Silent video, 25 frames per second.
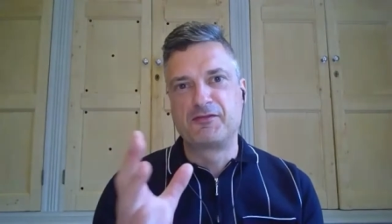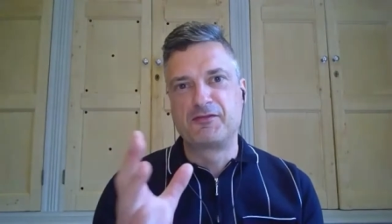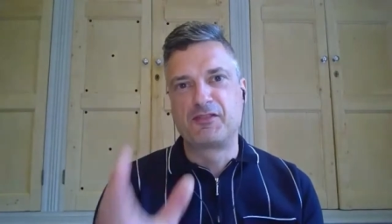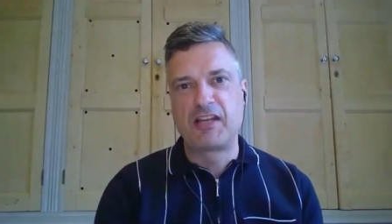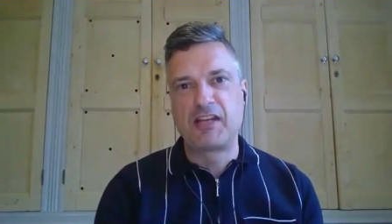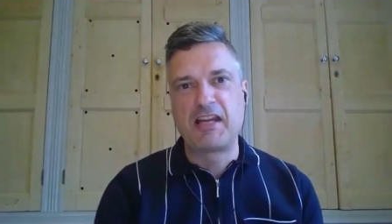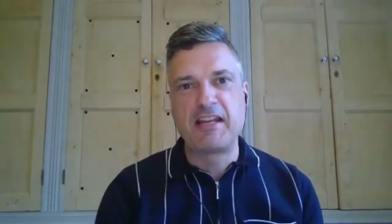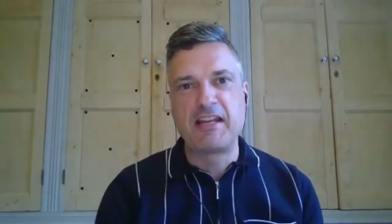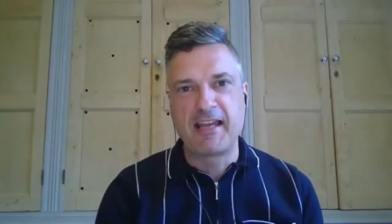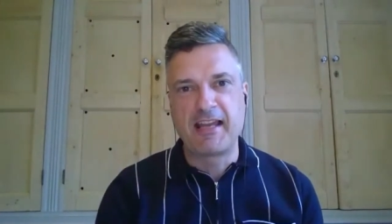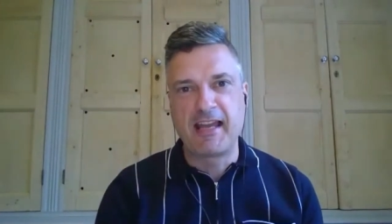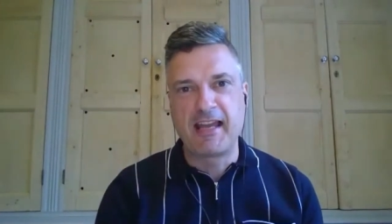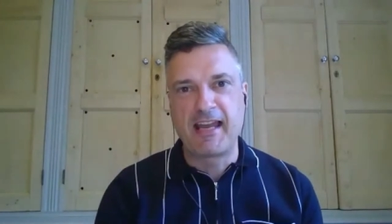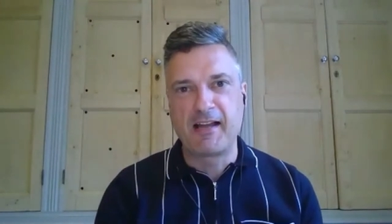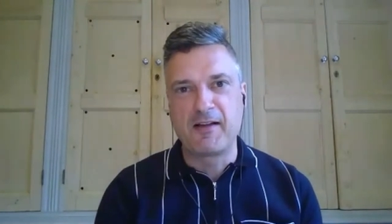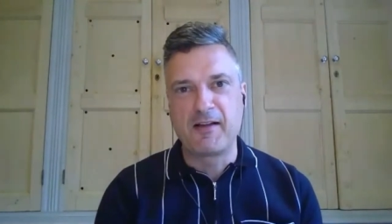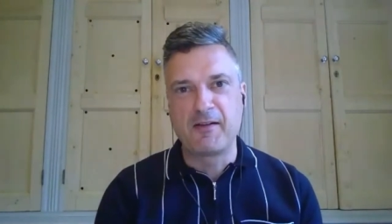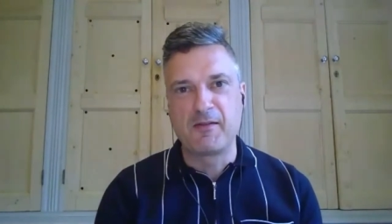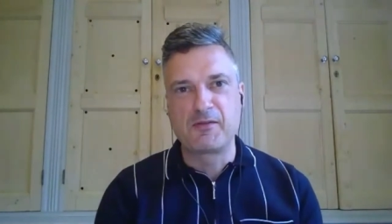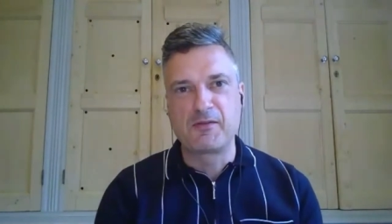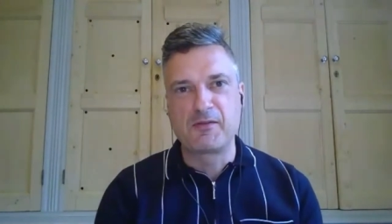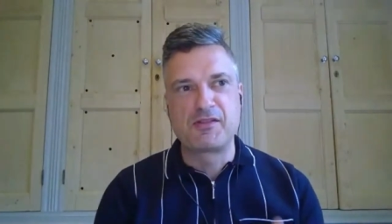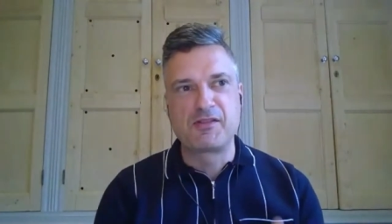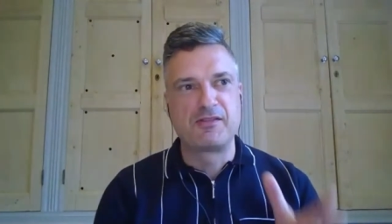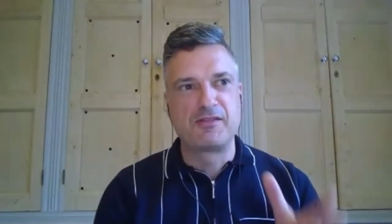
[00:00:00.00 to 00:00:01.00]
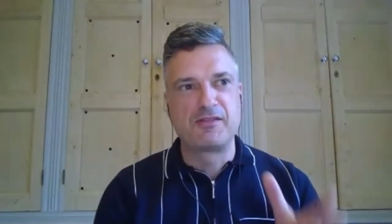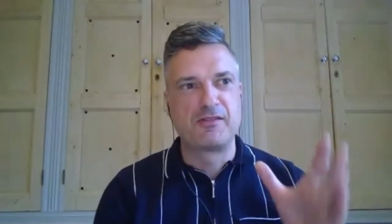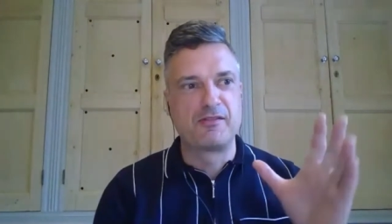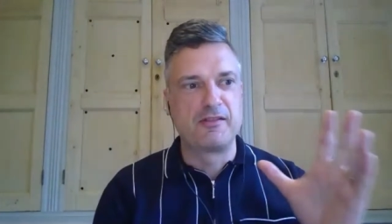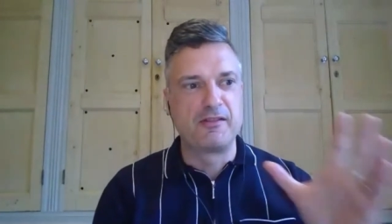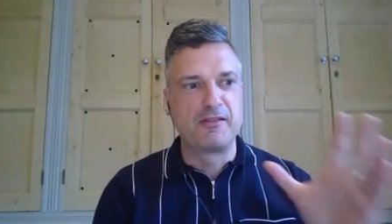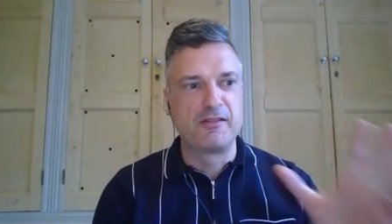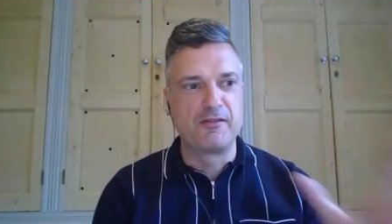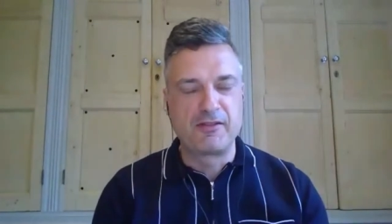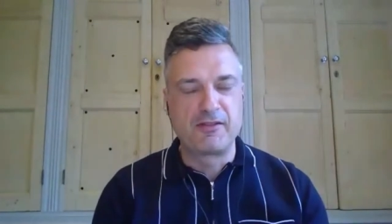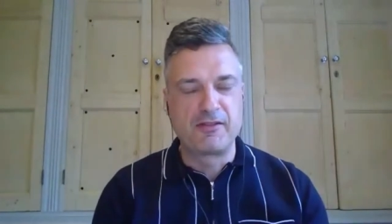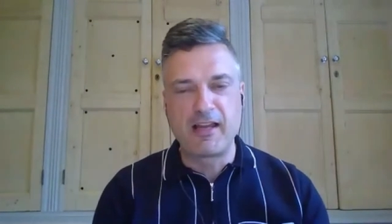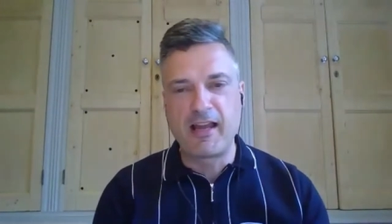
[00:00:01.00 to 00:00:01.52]
seen the house,
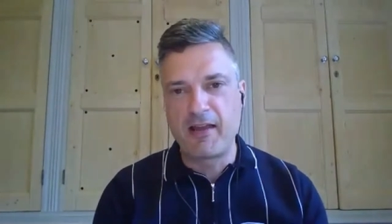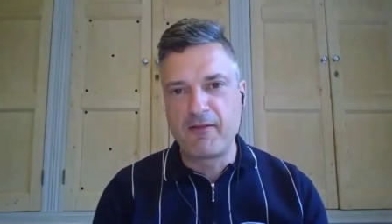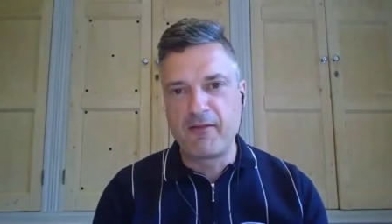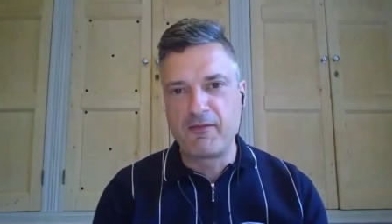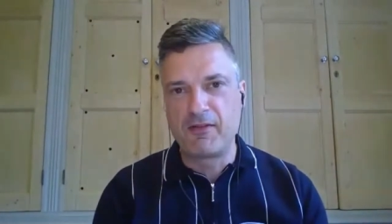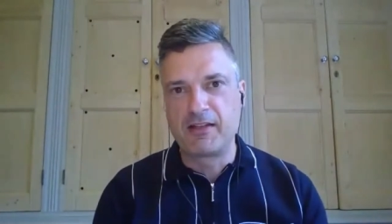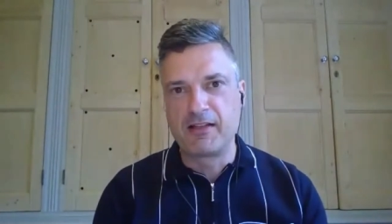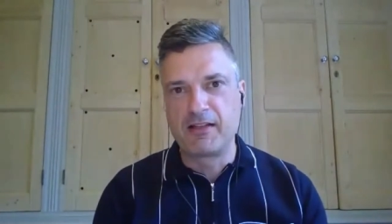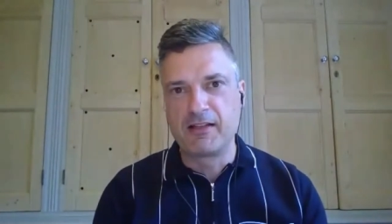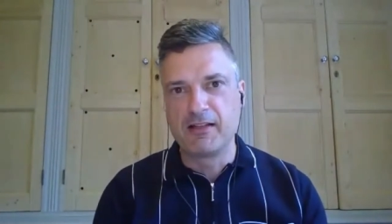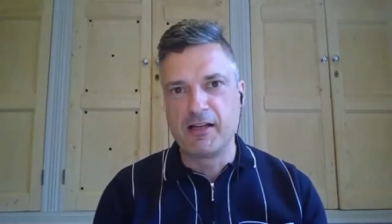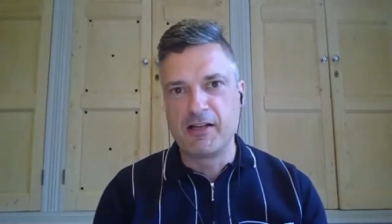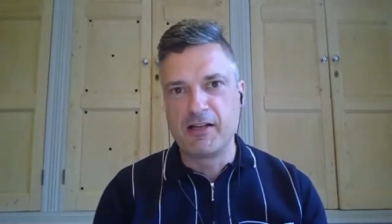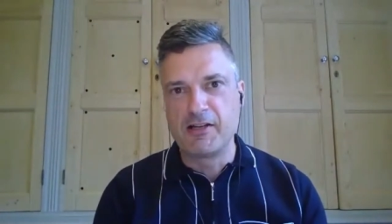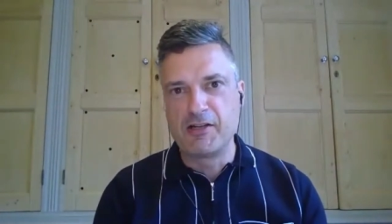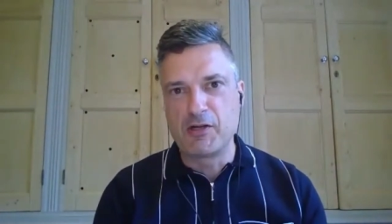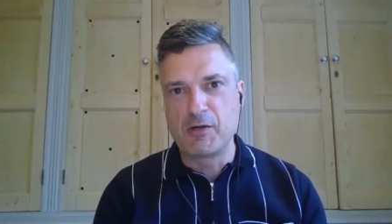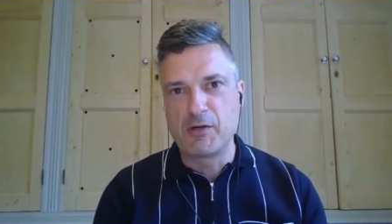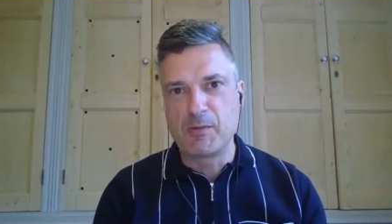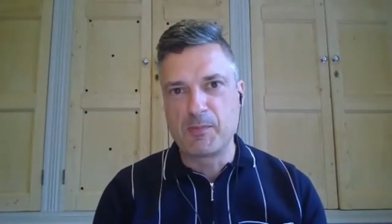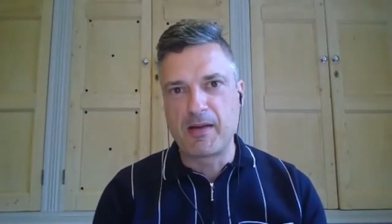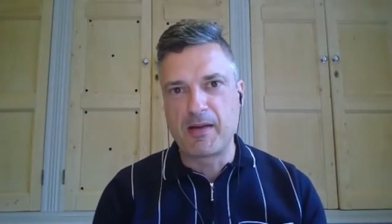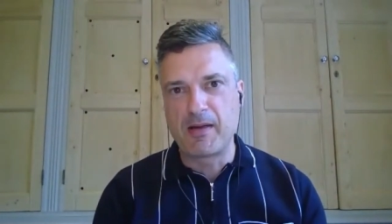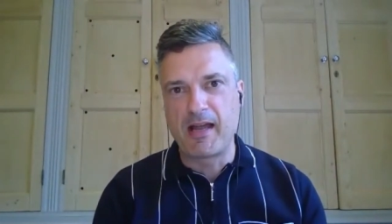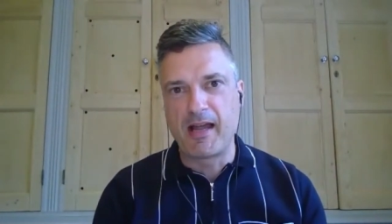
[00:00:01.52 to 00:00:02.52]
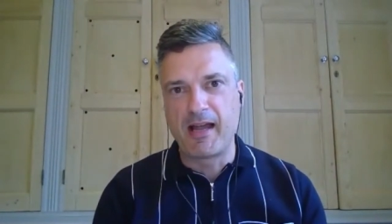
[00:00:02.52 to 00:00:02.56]
you get everything lined up,